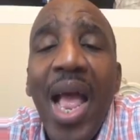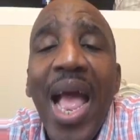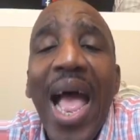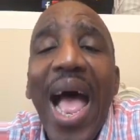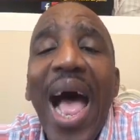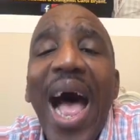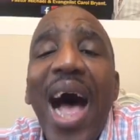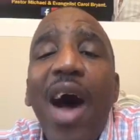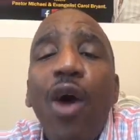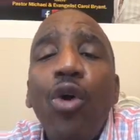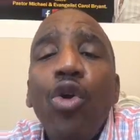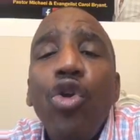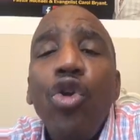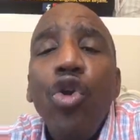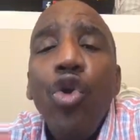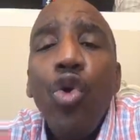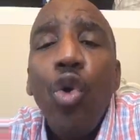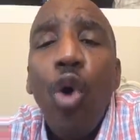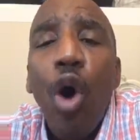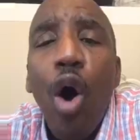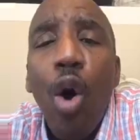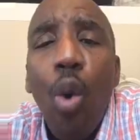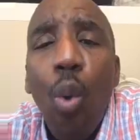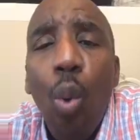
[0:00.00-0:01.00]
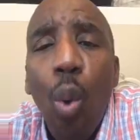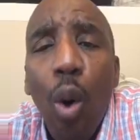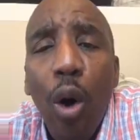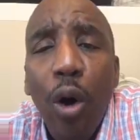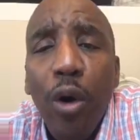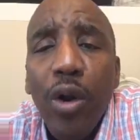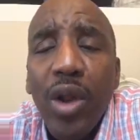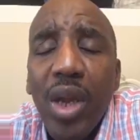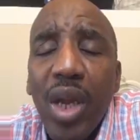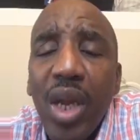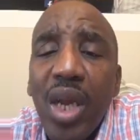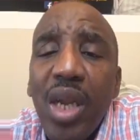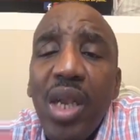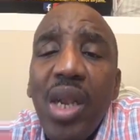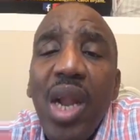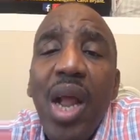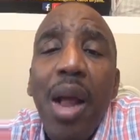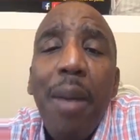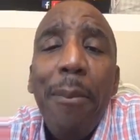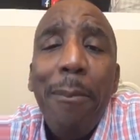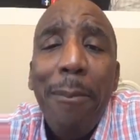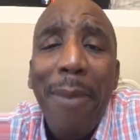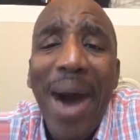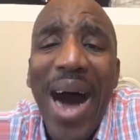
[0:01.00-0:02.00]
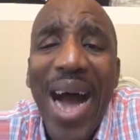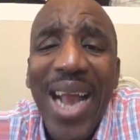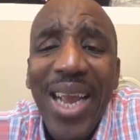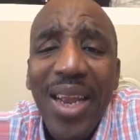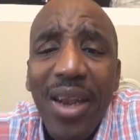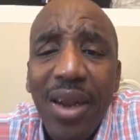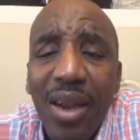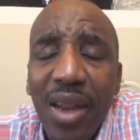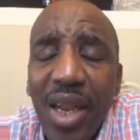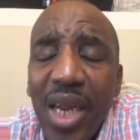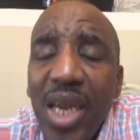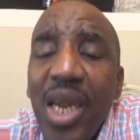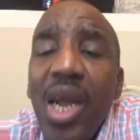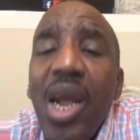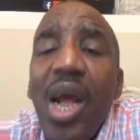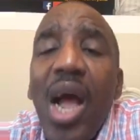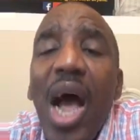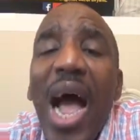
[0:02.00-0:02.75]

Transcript: how you are working mightily,